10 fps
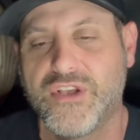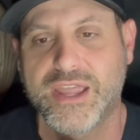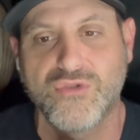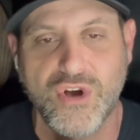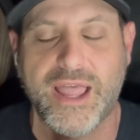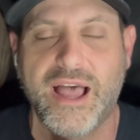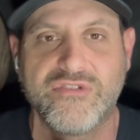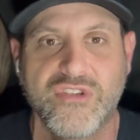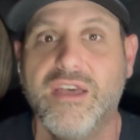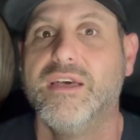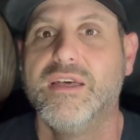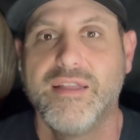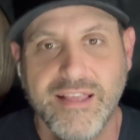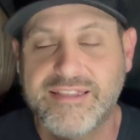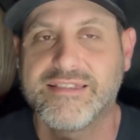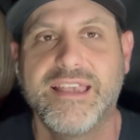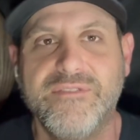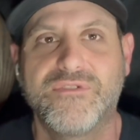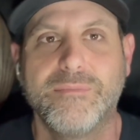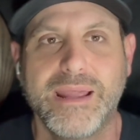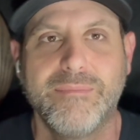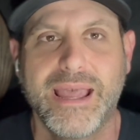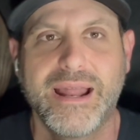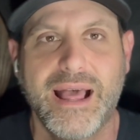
like, look, guys, this is it for me, man.